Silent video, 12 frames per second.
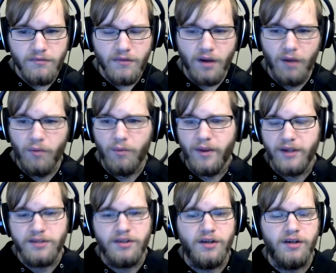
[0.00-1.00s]
I will
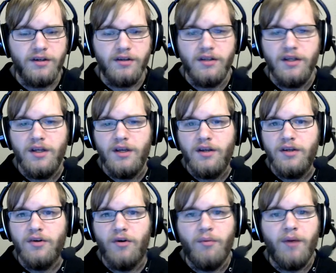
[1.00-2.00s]
wait till
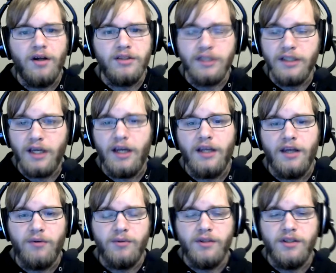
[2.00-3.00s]
Boxing Day.
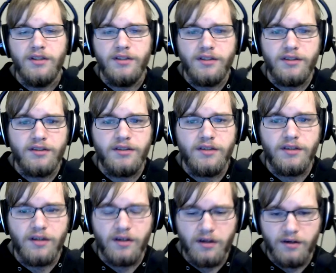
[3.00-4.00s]
That was
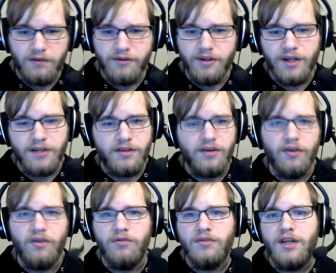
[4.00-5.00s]
a few days
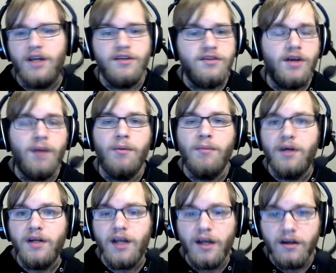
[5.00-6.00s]
ago. Today's Cyber
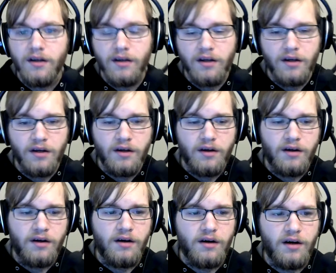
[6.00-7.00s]
Monday.
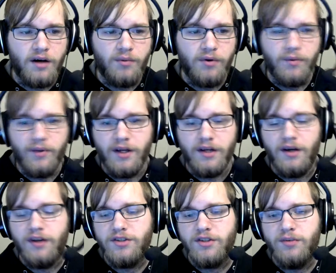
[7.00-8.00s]

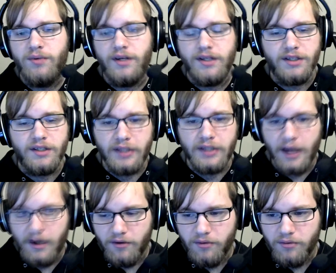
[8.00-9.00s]
I should have waited until
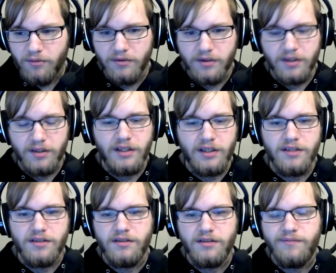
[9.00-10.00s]
now.
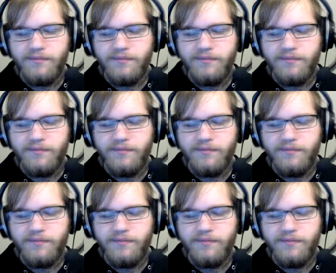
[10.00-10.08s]
It's